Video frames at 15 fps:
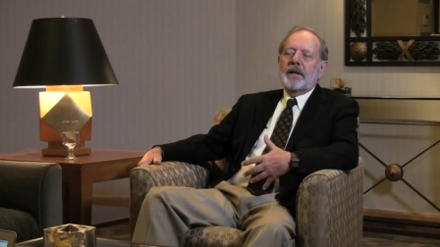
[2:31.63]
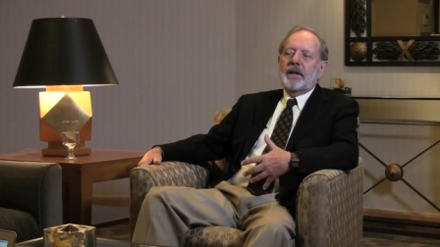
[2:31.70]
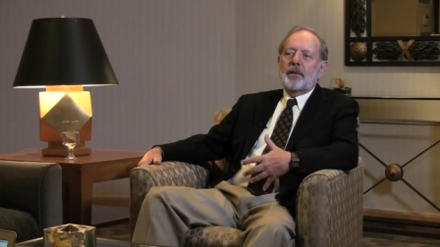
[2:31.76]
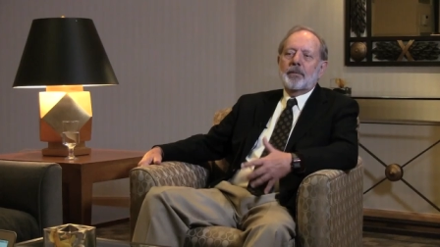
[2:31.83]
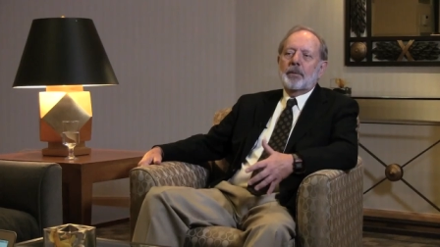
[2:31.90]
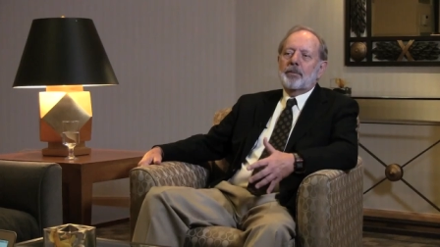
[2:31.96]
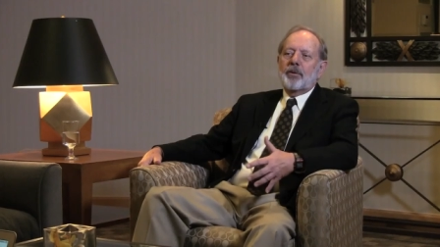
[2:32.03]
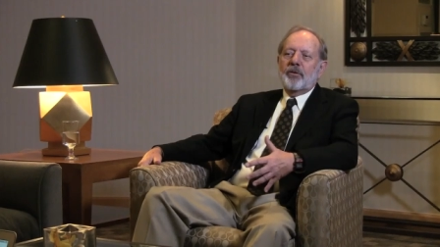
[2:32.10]

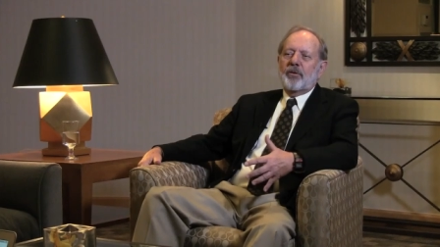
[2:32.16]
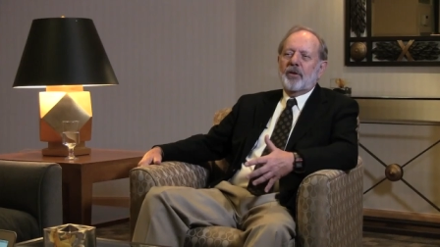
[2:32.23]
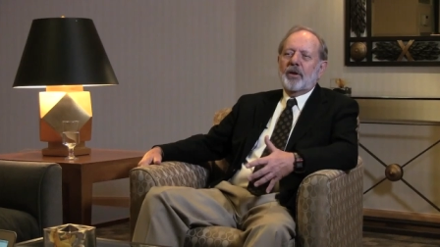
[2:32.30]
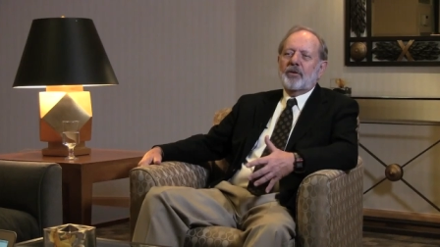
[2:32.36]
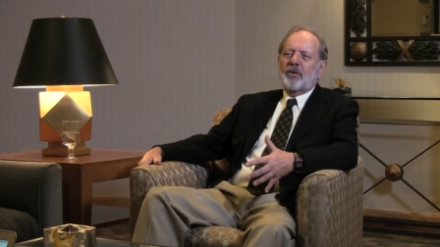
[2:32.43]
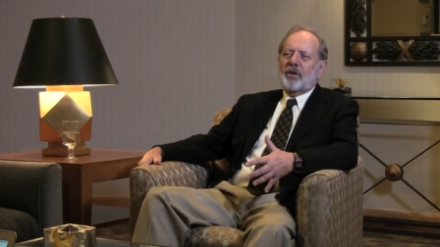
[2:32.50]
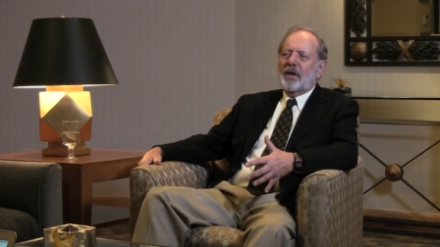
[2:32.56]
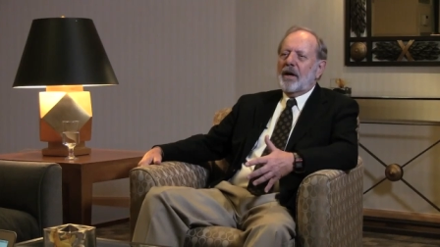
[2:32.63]
come up with
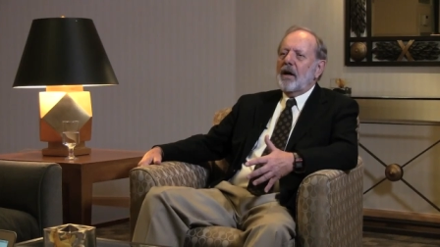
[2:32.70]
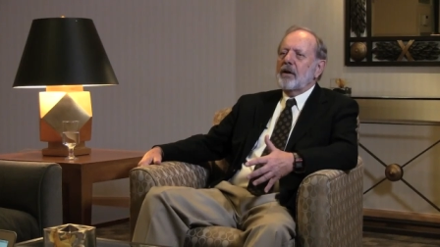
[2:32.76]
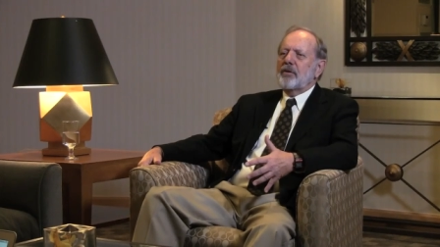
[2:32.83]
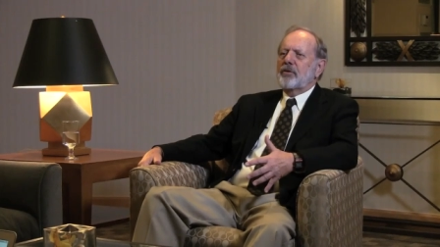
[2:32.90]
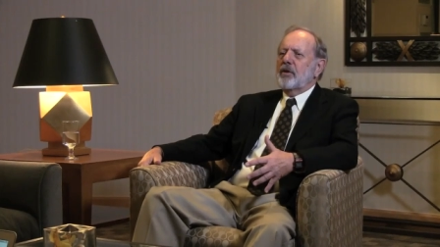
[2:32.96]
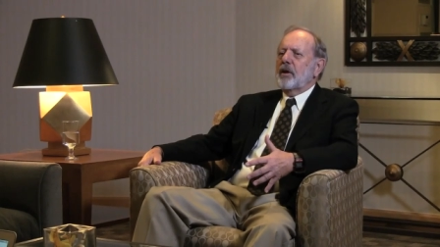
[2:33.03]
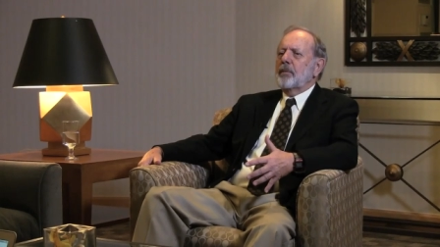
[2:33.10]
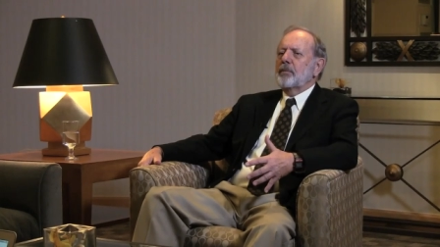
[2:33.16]
such
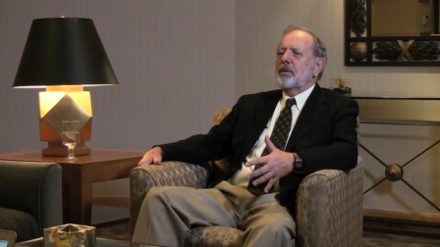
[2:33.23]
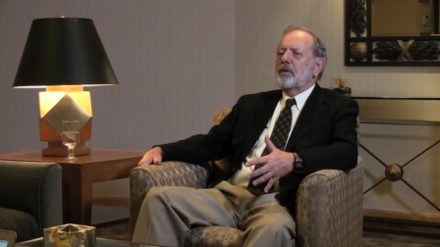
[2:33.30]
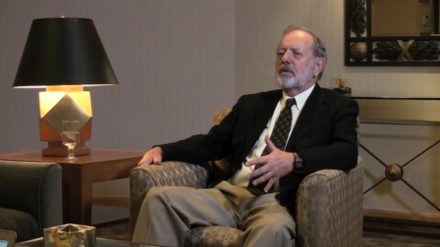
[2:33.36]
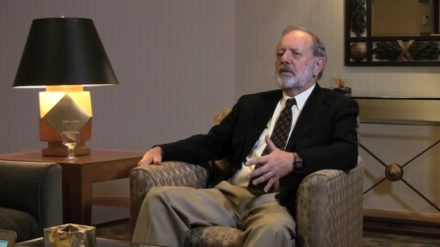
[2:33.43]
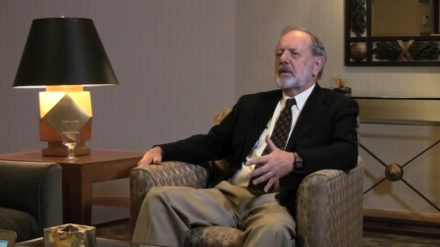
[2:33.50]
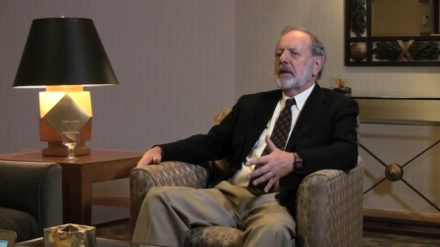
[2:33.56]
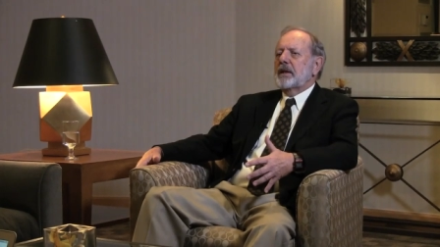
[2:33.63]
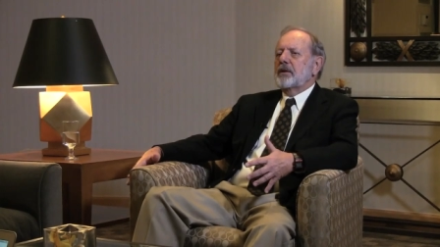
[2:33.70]
large
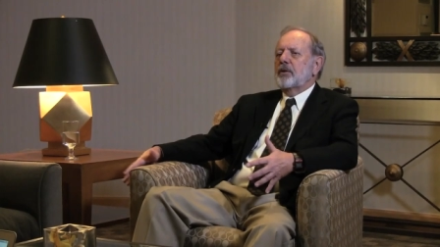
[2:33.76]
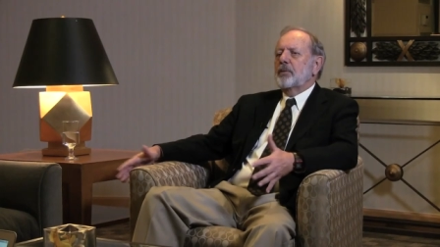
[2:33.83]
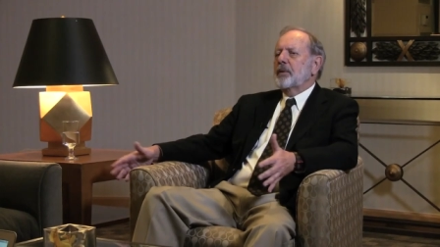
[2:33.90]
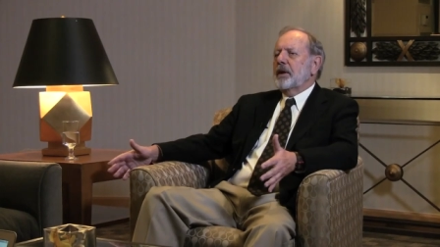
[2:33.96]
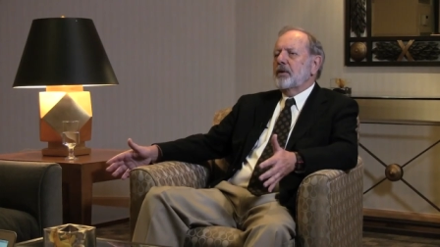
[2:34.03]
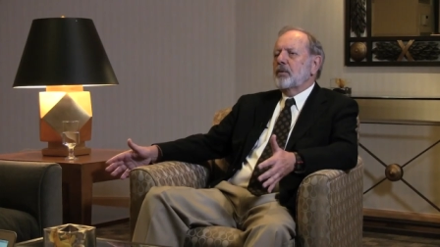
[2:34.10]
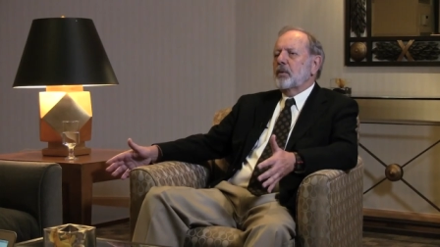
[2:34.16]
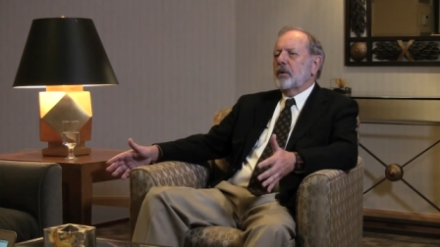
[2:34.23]
numbers that you
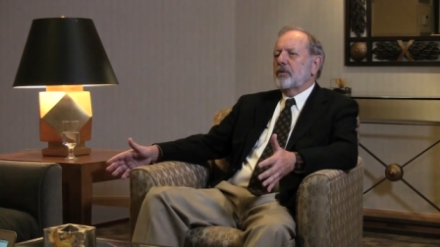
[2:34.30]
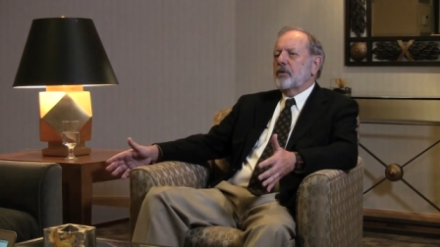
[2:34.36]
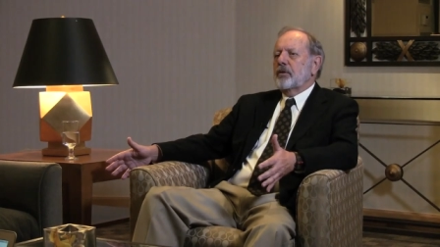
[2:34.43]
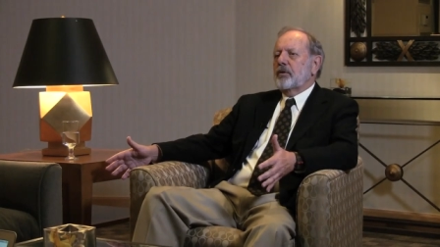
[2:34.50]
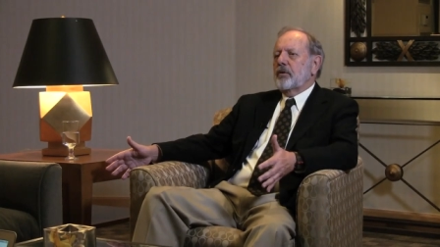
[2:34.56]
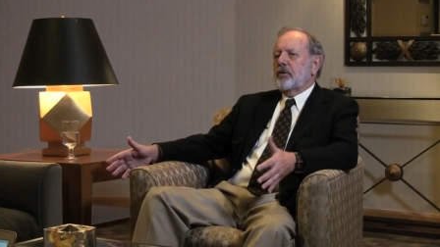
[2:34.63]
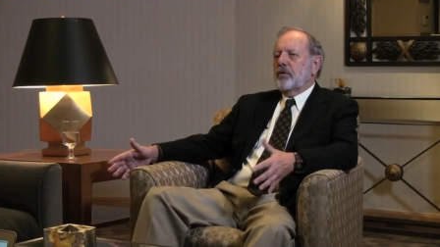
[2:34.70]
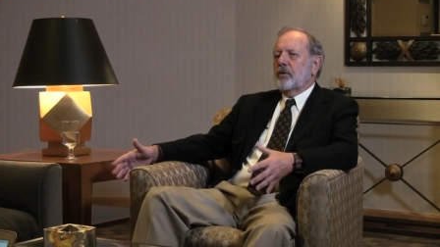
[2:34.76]
might as well
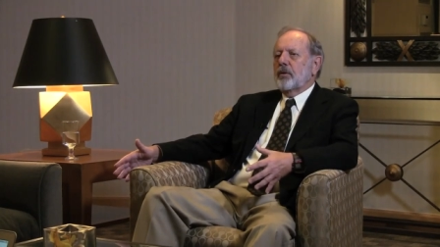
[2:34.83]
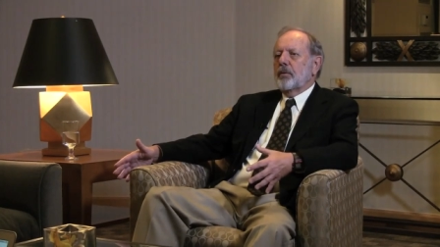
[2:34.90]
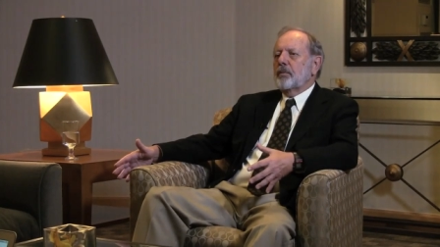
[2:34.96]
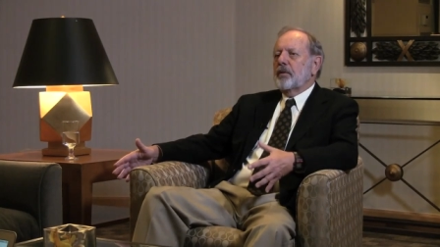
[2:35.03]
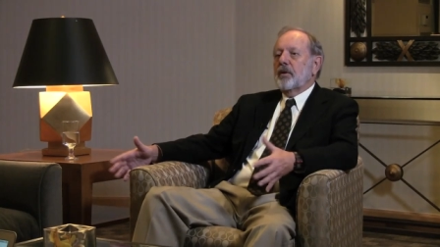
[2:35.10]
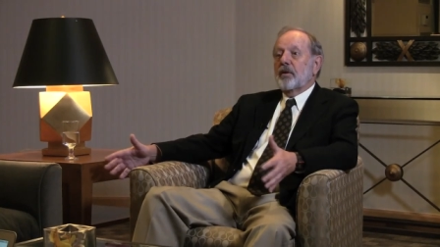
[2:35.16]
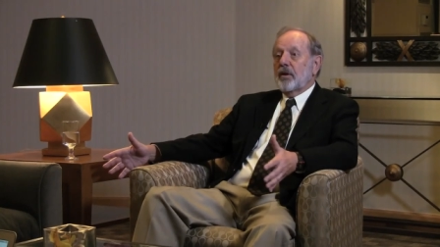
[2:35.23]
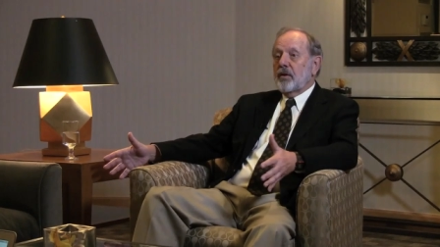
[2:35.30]
just assume
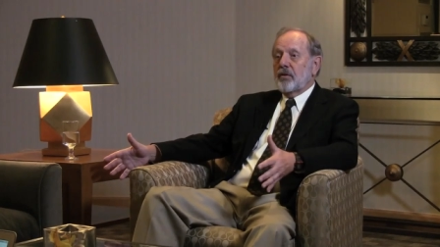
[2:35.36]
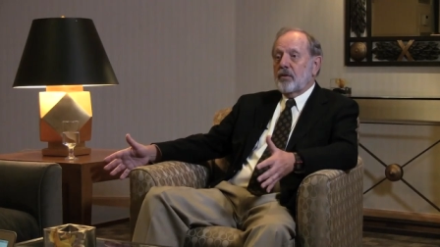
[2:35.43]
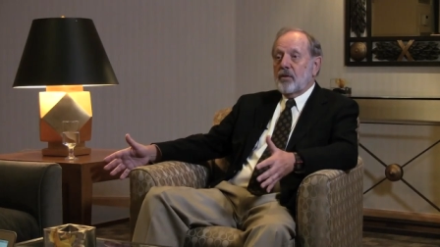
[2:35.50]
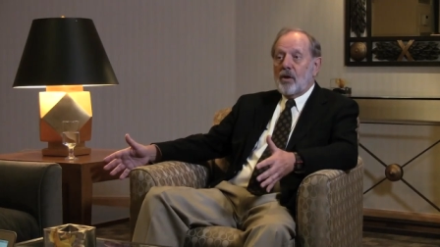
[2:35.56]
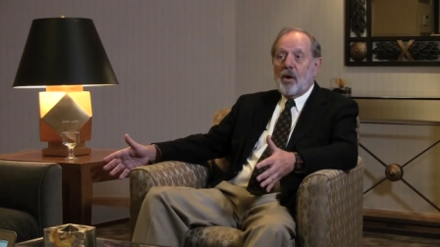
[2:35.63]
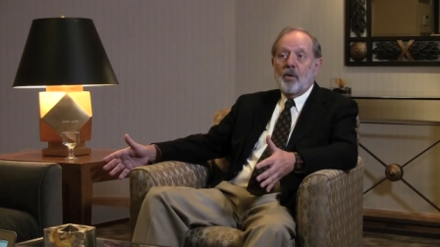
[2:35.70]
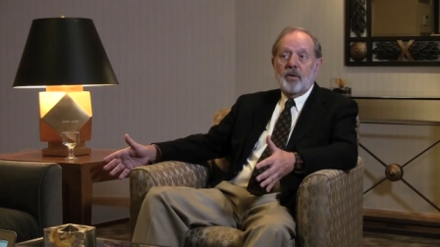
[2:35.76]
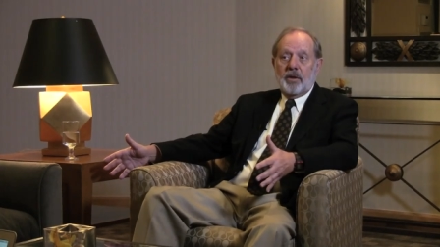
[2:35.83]
there is
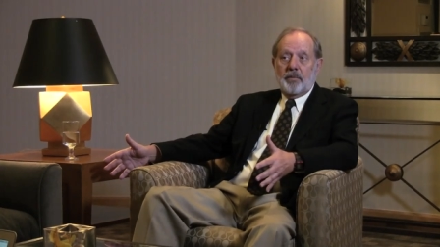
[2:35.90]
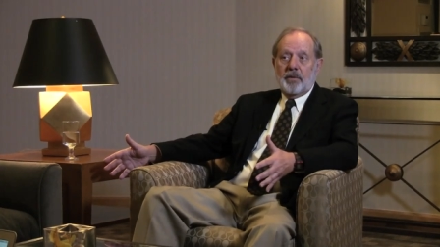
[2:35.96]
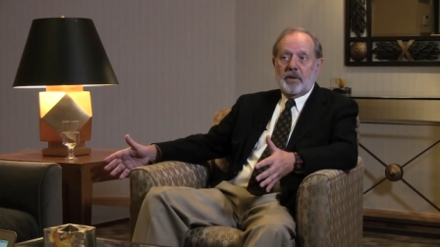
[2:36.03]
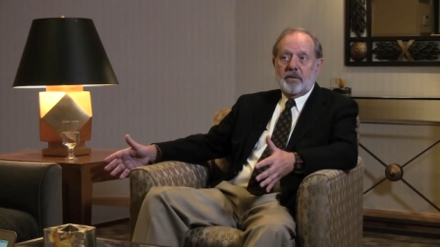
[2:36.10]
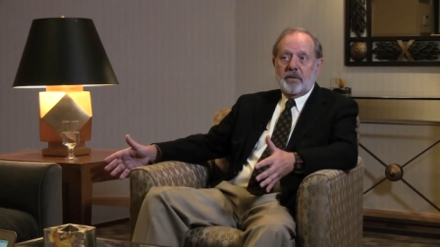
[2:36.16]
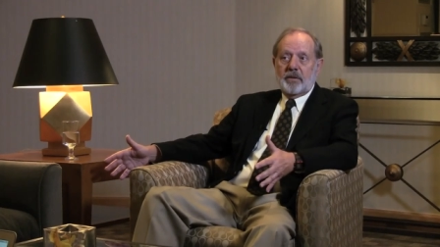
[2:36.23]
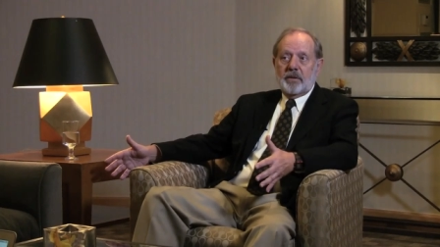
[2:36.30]
no limit